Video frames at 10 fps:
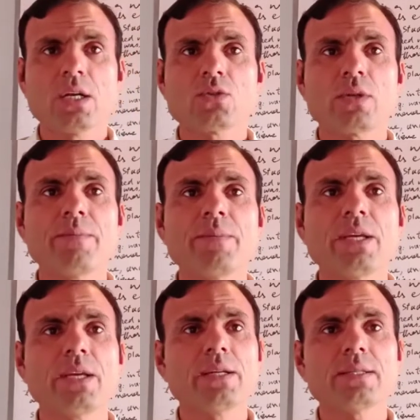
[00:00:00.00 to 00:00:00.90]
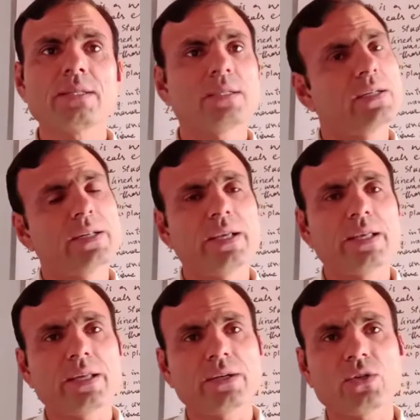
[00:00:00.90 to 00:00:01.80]
so it means
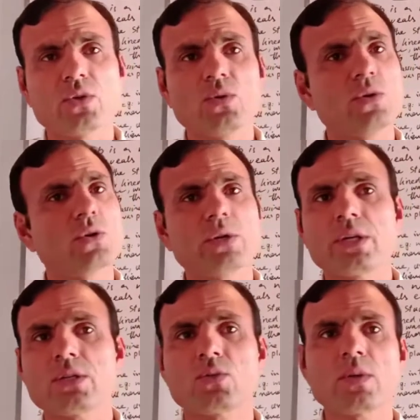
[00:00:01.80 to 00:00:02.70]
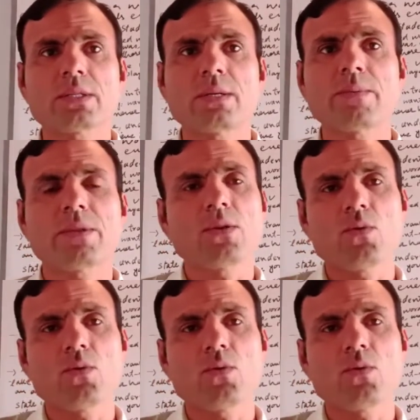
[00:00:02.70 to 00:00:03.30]
neither you nor he is doing something.